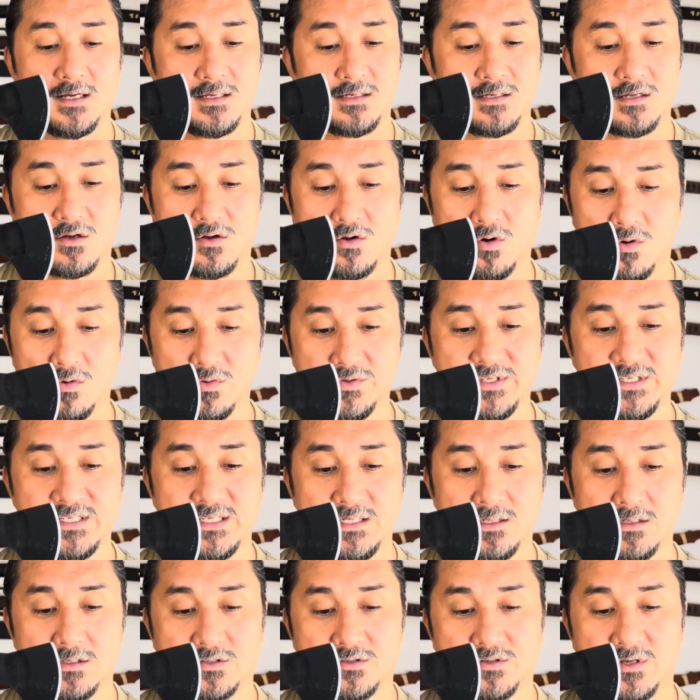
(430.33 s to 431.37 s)
The Cold
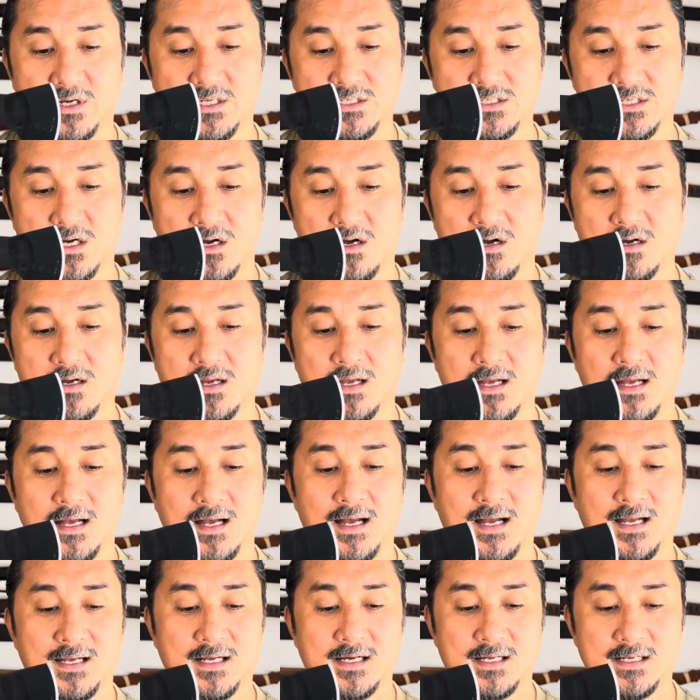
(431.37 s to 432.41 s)
Steel Trenchhawk,
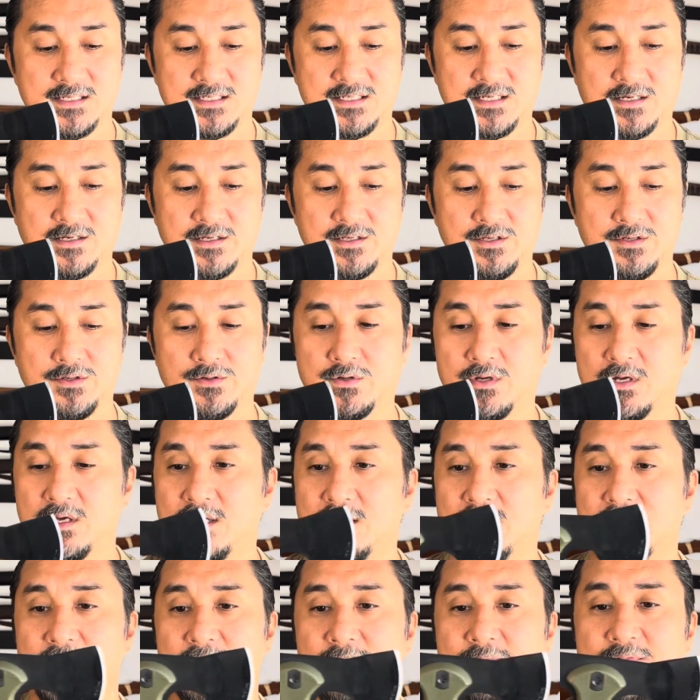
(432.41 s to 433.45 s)
I gotta tell you
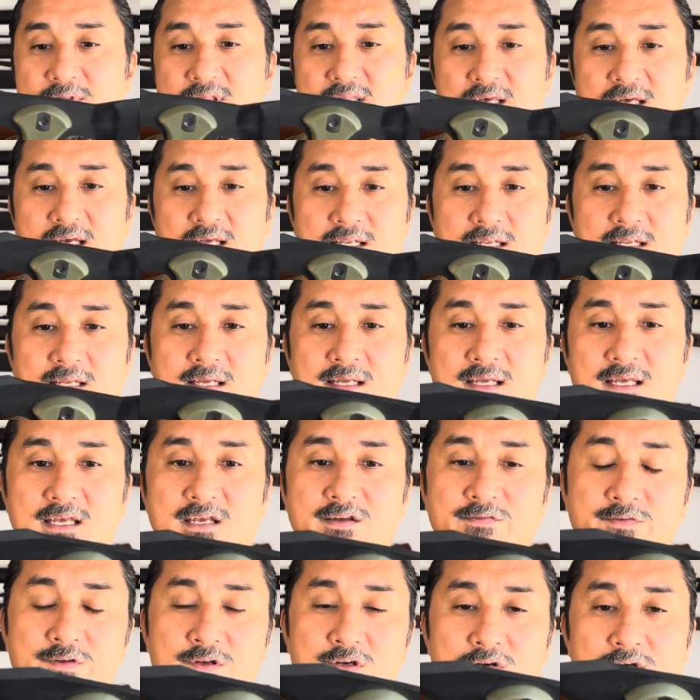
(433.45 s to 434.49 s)
that
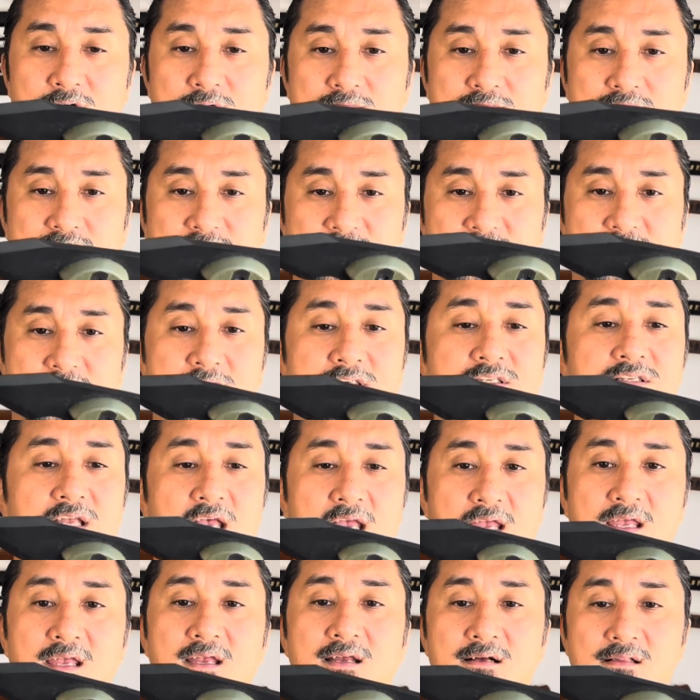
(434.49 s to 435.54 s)
if you're just
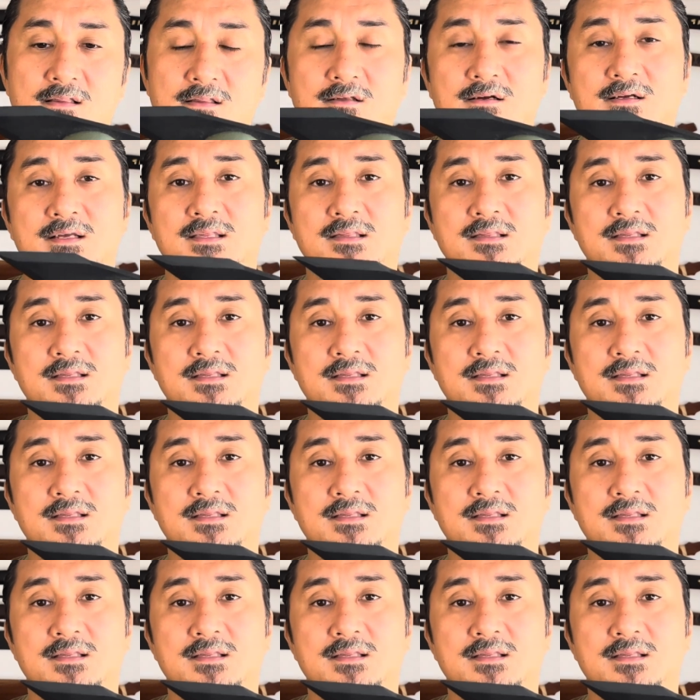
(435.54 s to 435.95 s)
taking a look at